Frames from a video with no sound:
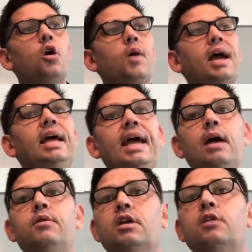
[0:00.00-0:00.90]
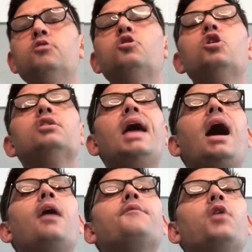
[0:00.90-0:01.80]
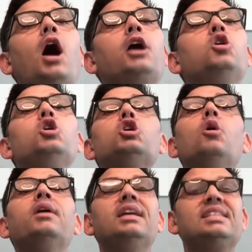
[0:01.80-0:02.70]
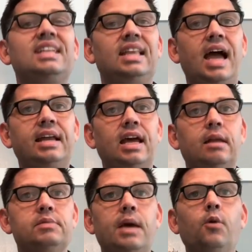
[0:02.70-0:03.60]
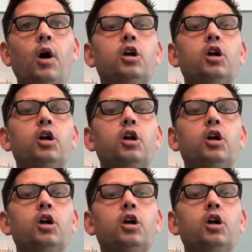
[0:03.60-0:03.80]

right? I couldn't go against a line item table.